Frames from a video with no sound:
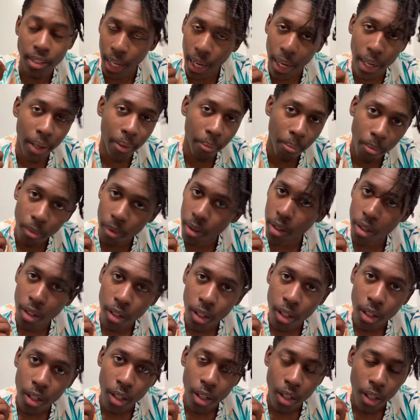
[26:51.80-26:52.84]
time
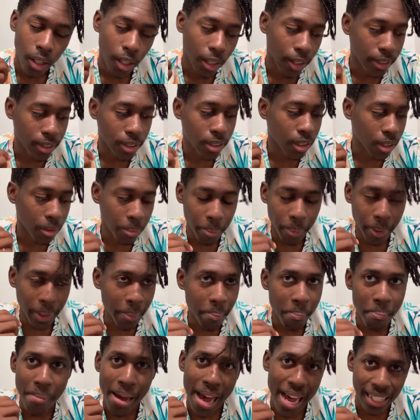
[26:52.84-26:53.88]
is gonna be
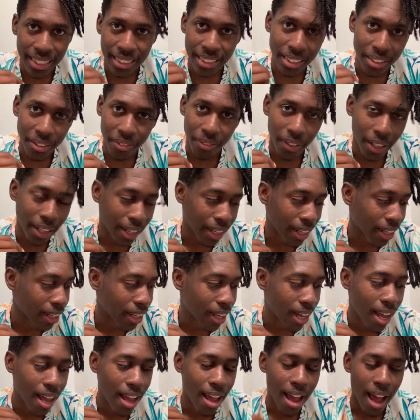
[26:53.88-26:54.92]
massive. Like,
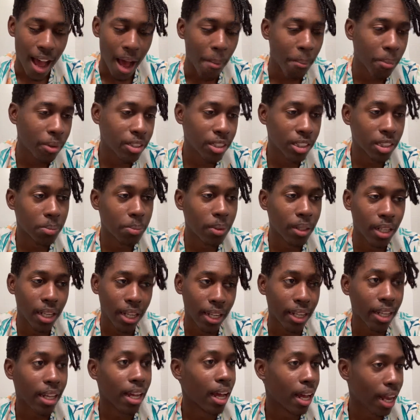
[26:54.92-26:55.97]
I'm gonna just be
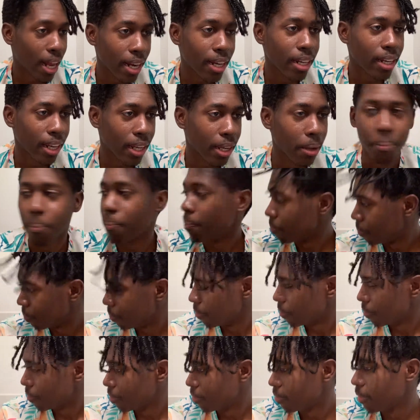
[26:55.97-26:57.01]
like, hey Nabe,
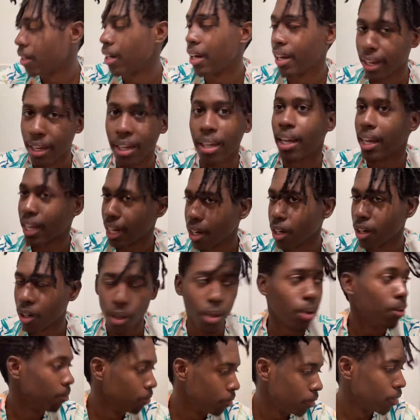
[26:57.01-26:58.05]
like,
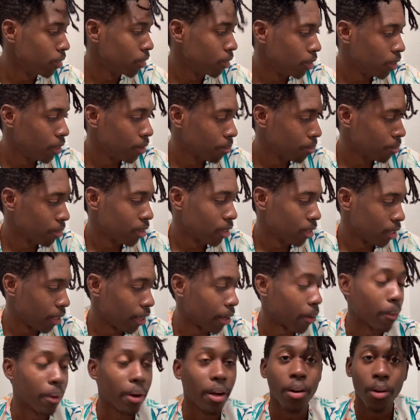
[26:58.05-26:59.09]
hello.
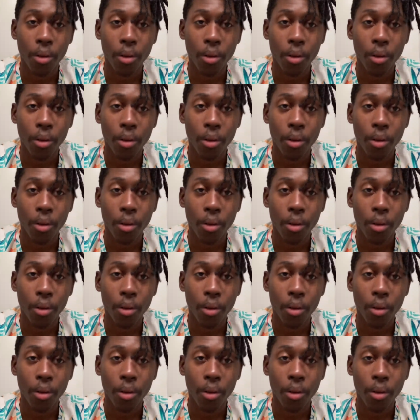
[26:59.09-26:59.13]
Like when I